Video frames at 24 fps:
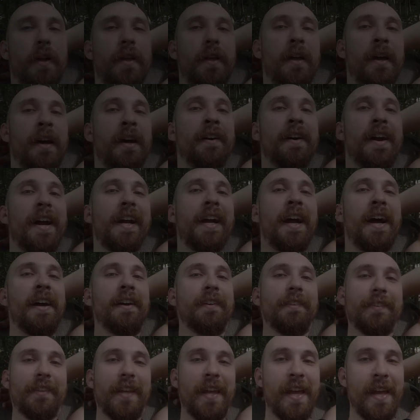All right,
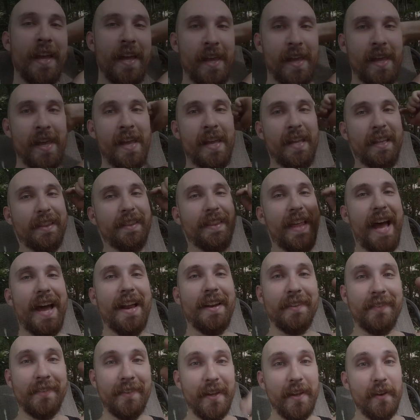guys, that
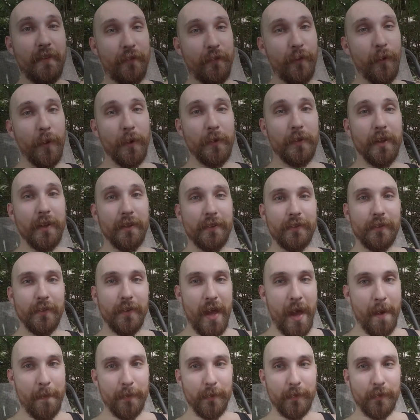is it for this
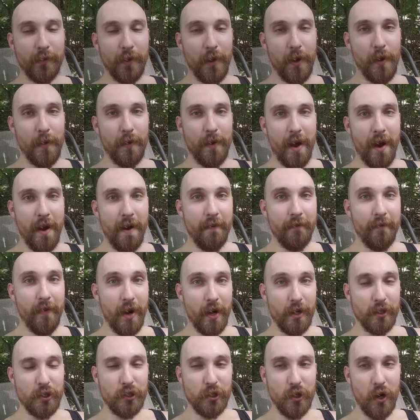episode of
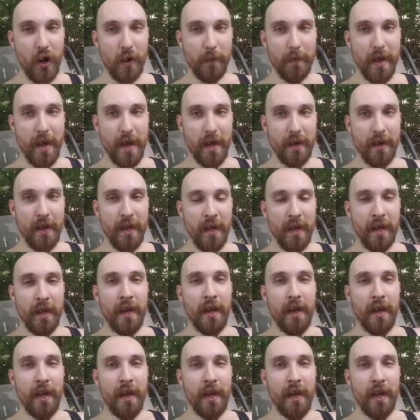Strongman.